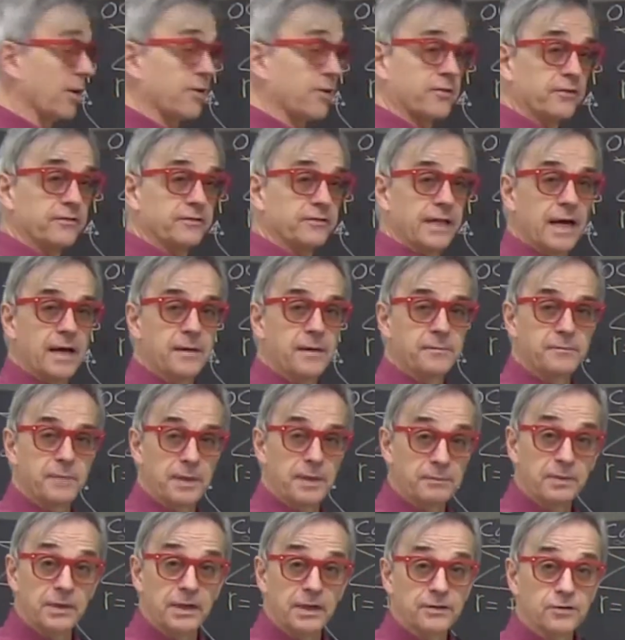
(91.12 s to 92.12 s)
had lots of
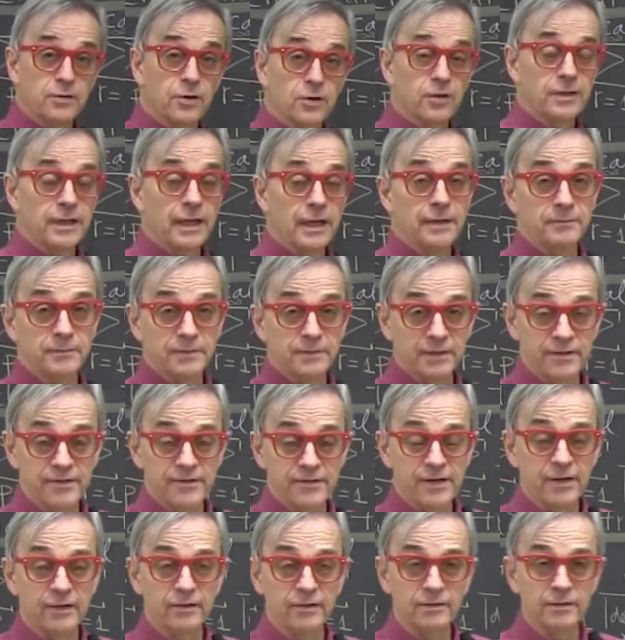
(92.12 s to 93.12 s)
time. People in Trondheim,
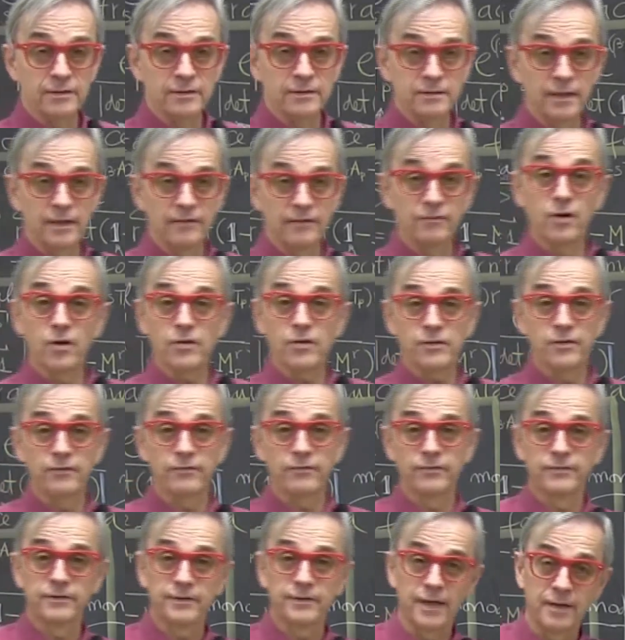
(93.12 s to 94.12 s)
turns out, have
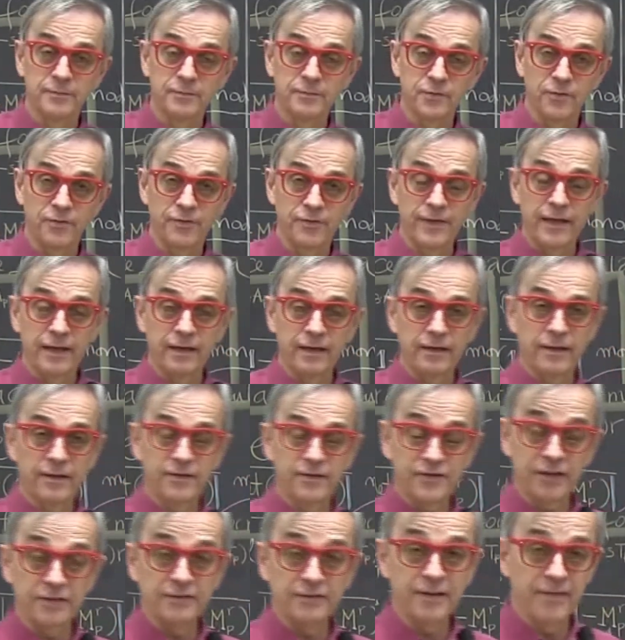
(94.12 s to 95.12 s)
lots of time to
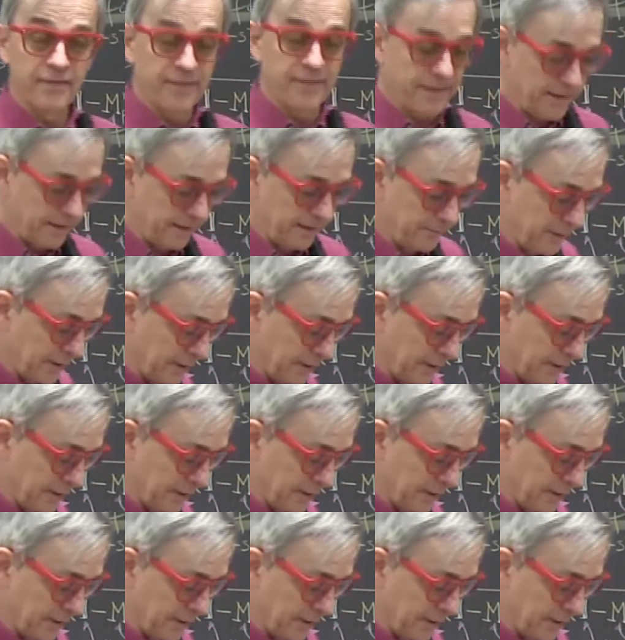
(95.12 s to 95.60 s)
think, sit and